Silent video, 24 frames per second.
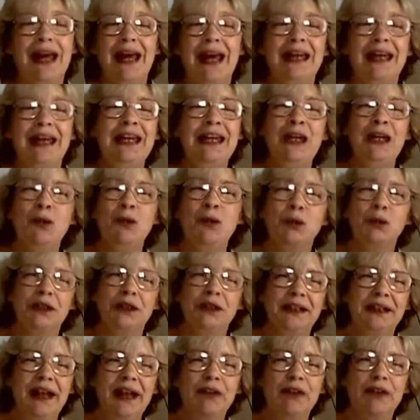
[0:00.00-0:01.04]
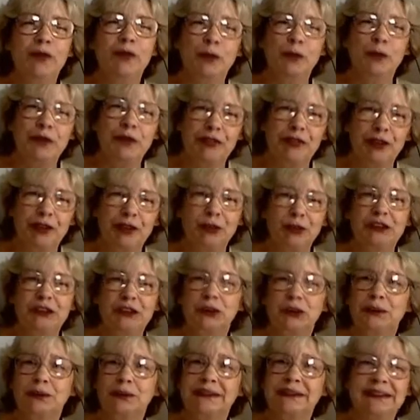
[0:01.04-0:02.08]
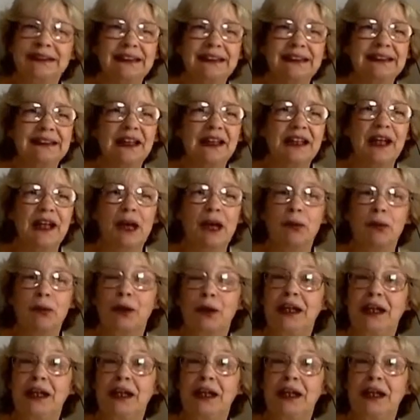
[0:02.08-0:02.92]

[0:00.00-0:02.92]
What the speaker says: He would never refuse to assist a neighbor,